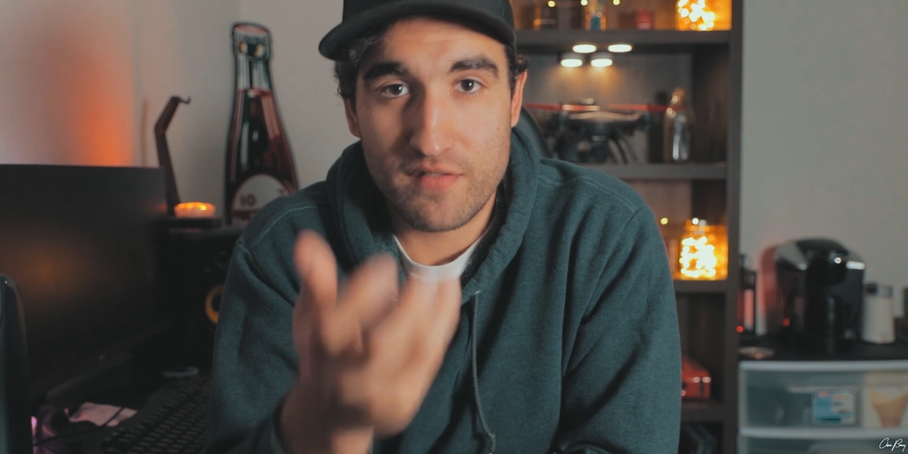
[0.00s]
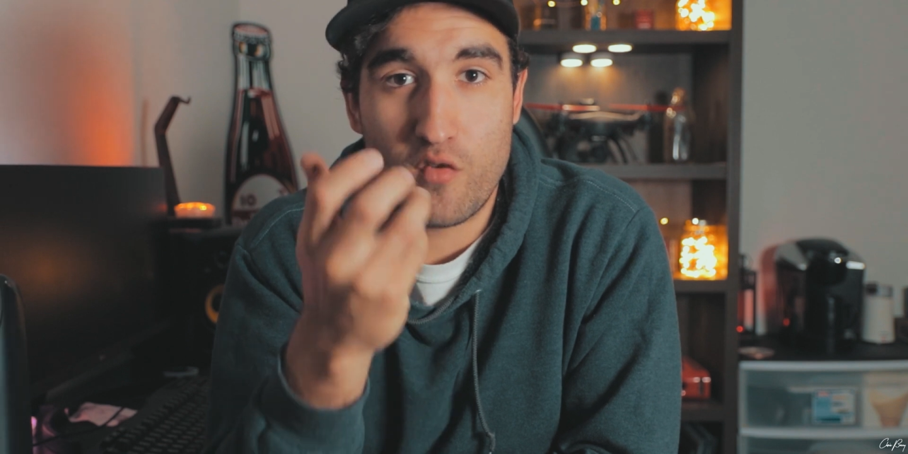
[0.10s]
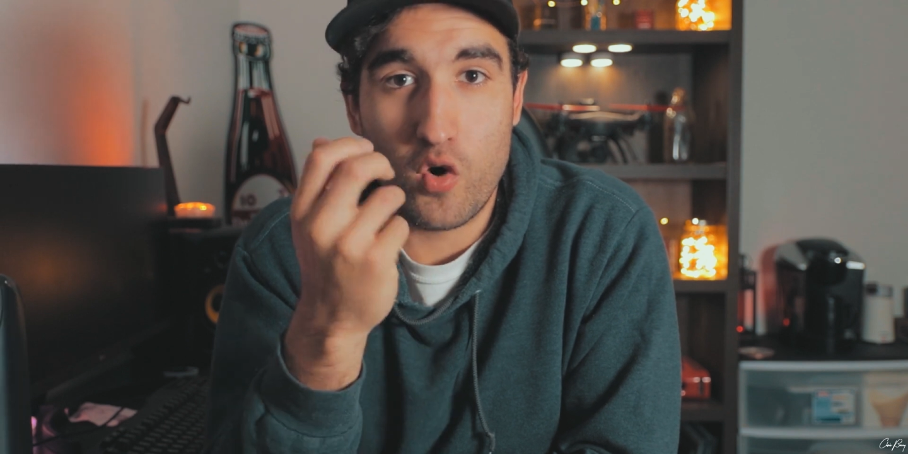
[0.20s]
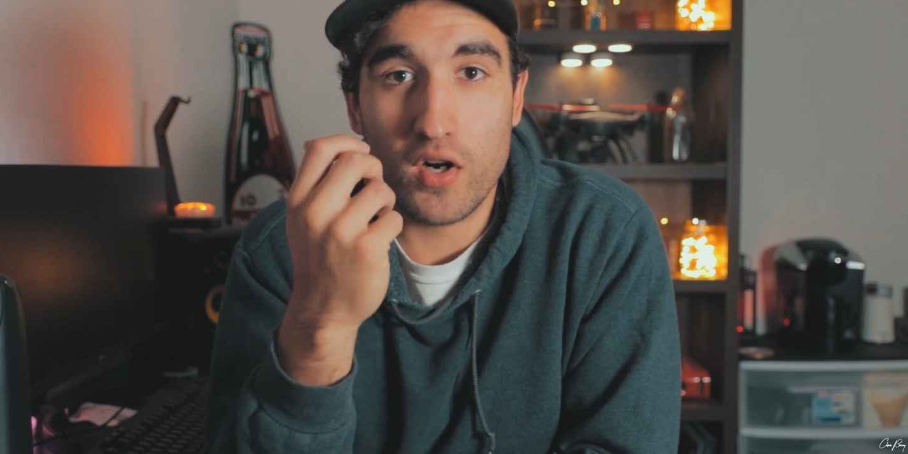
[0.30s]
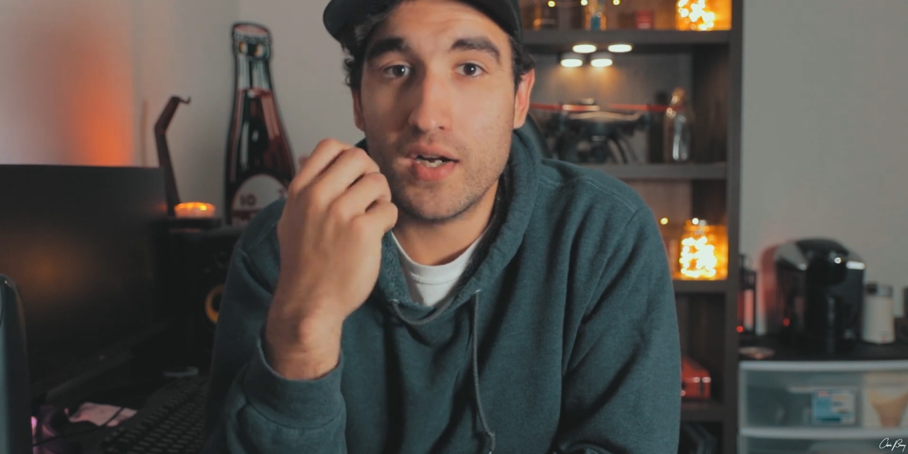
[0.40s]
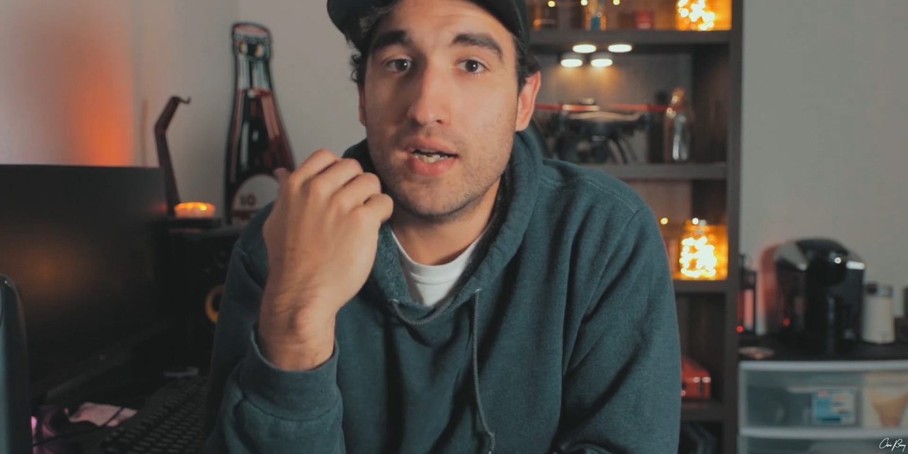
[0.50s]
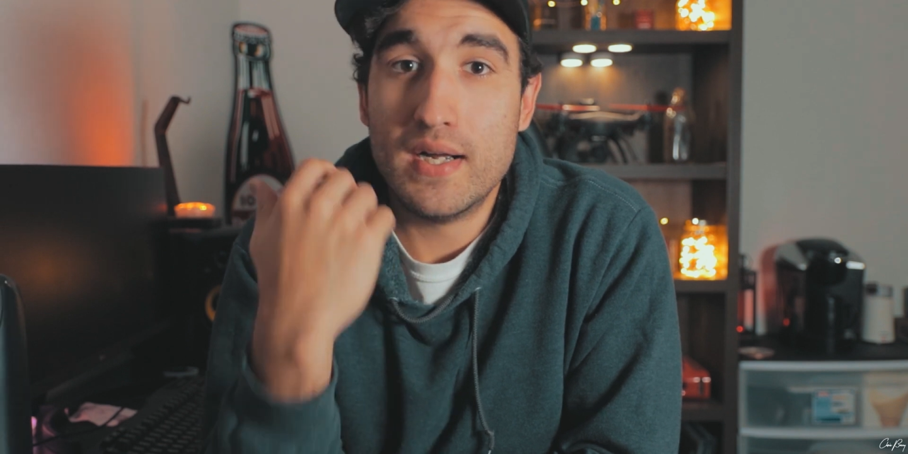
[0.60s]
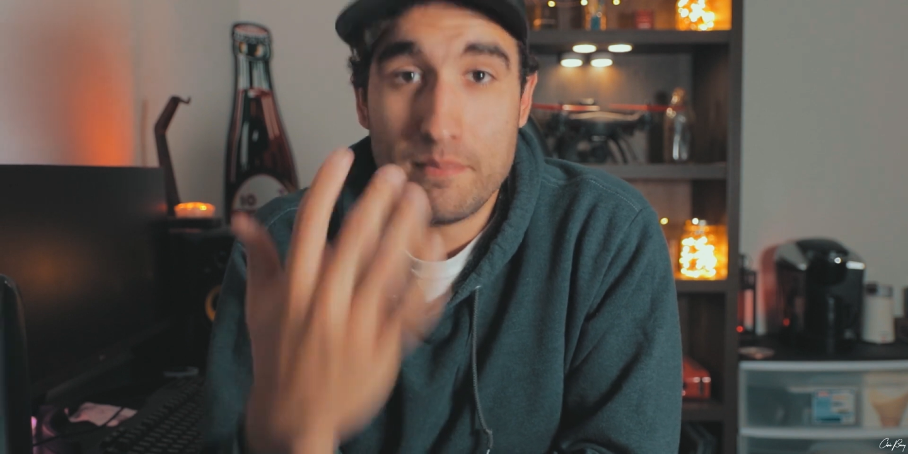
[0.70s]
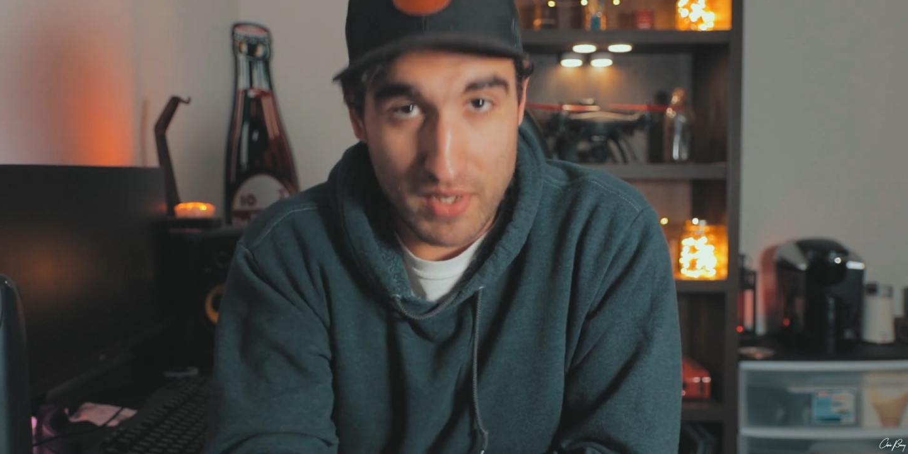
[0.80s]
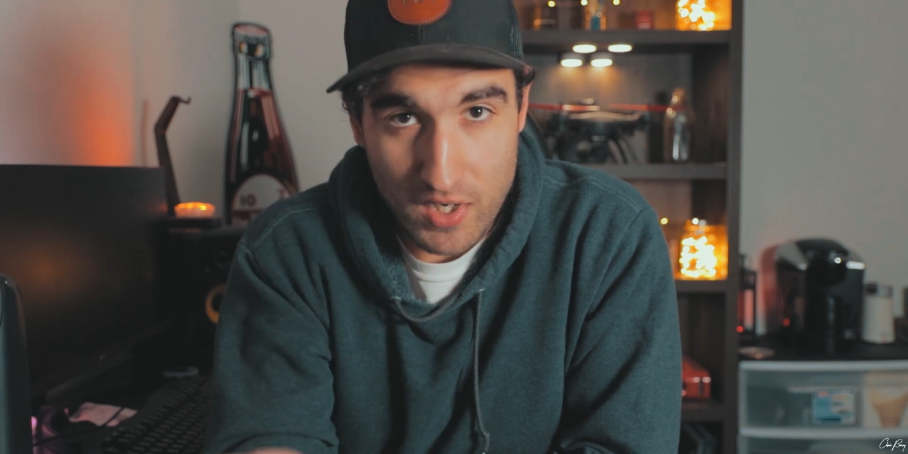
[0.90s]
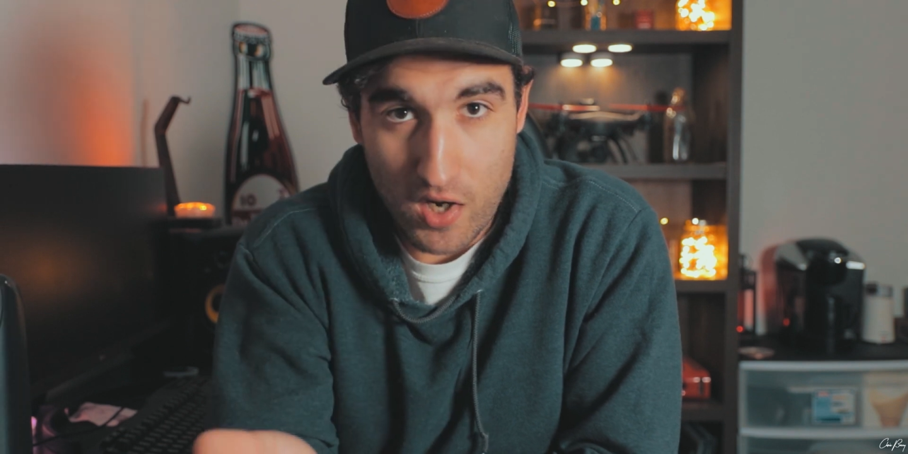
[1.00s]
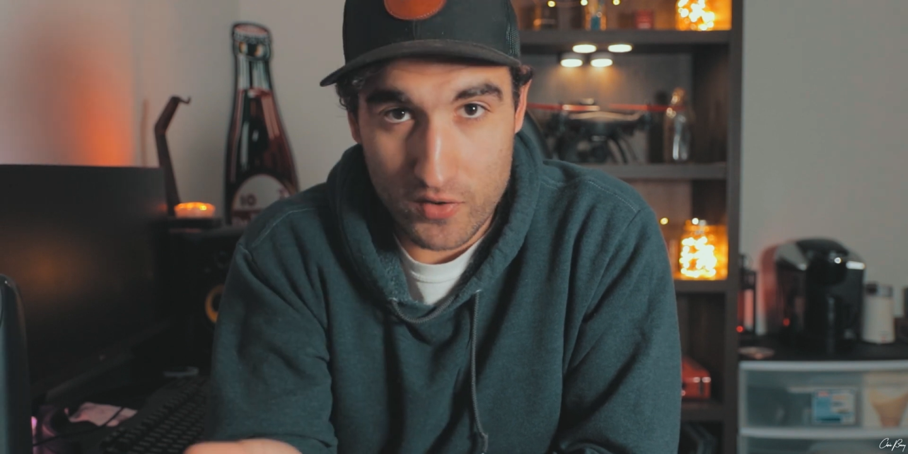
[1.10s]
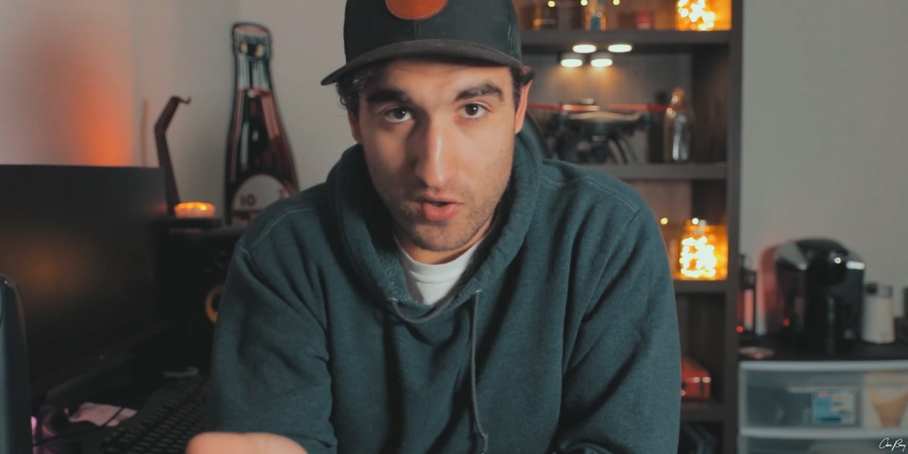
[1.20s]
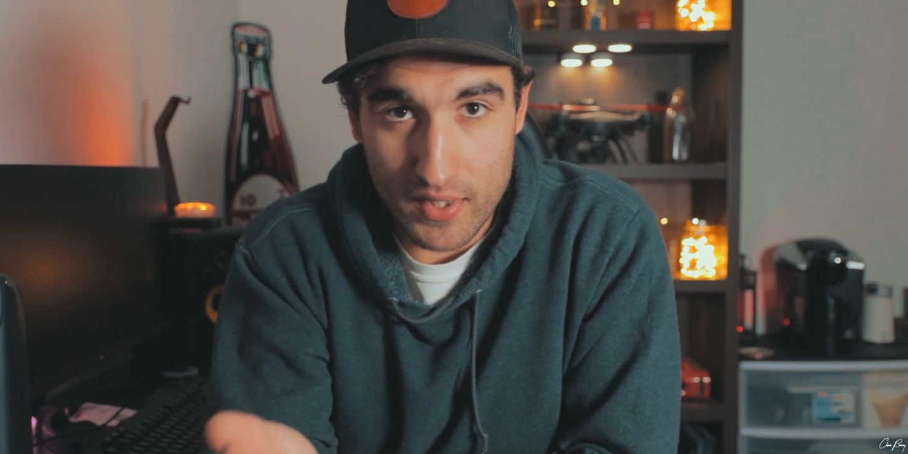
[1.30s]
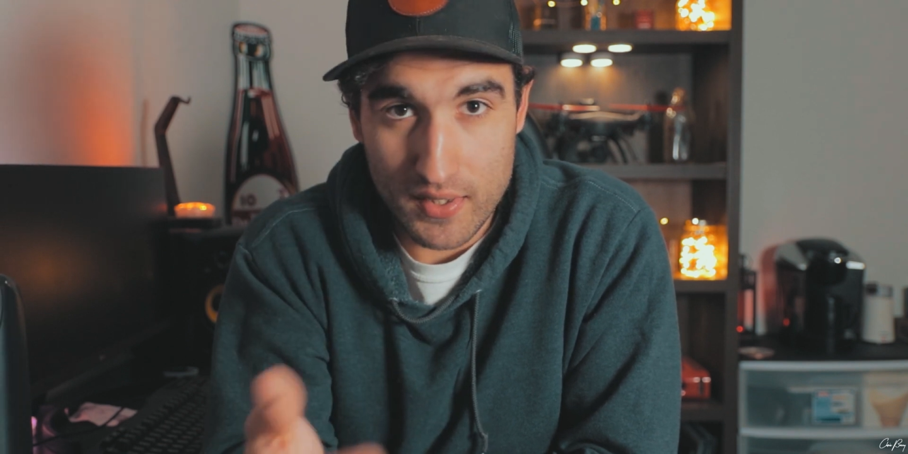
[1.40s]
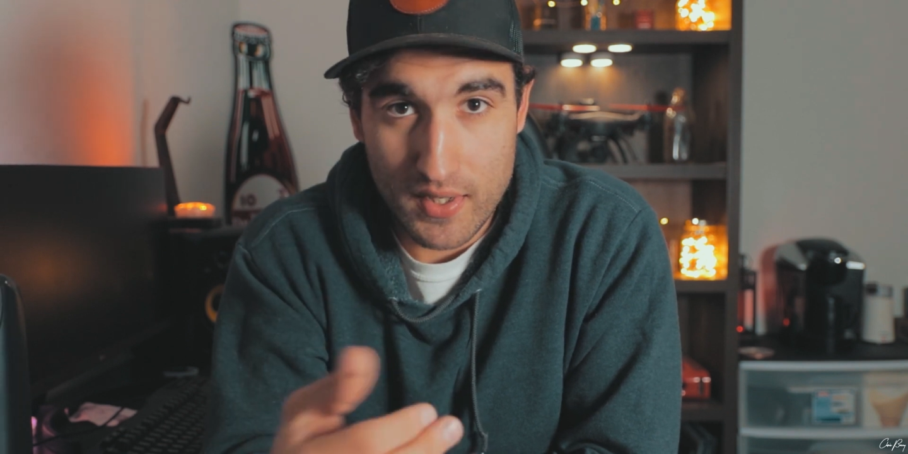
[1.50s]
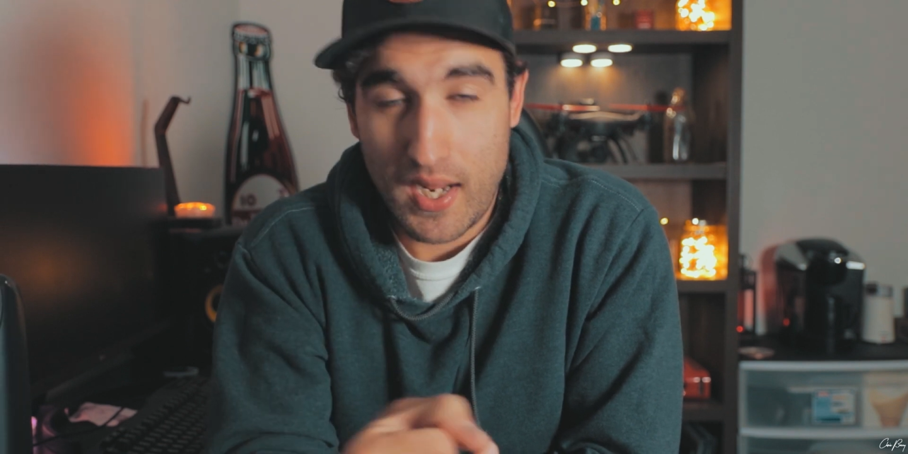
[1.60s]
for my color grade.